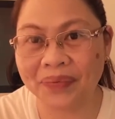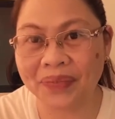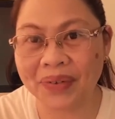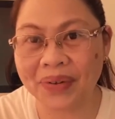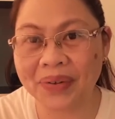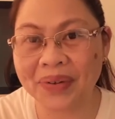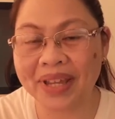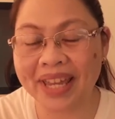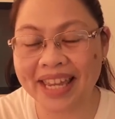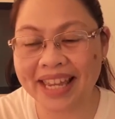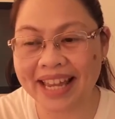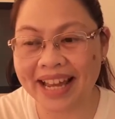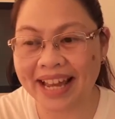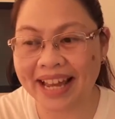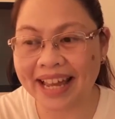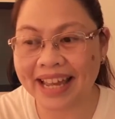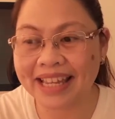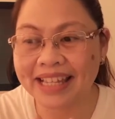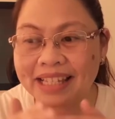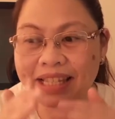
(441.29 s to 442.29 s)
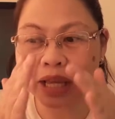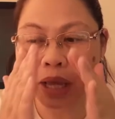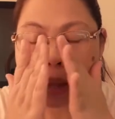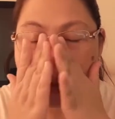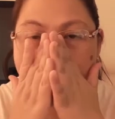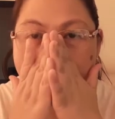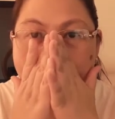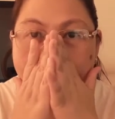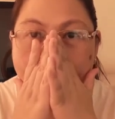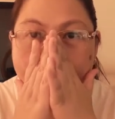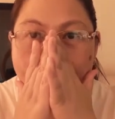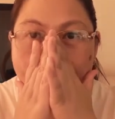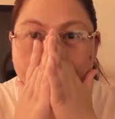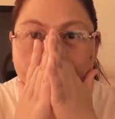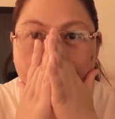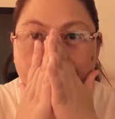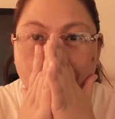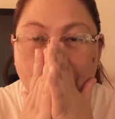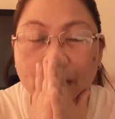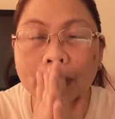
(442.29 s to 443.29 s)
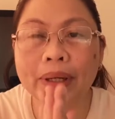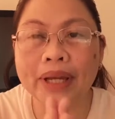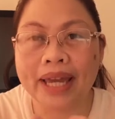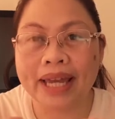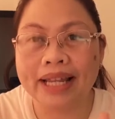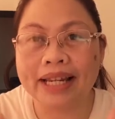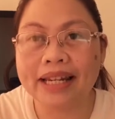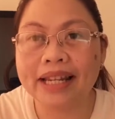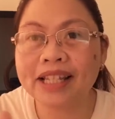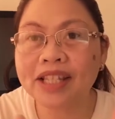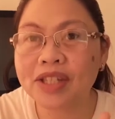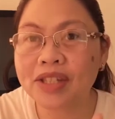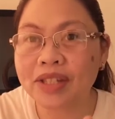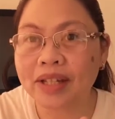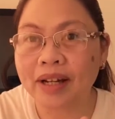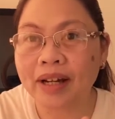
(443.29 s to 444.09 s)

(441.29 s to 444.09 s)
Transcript: Okay, guys. Okay, let's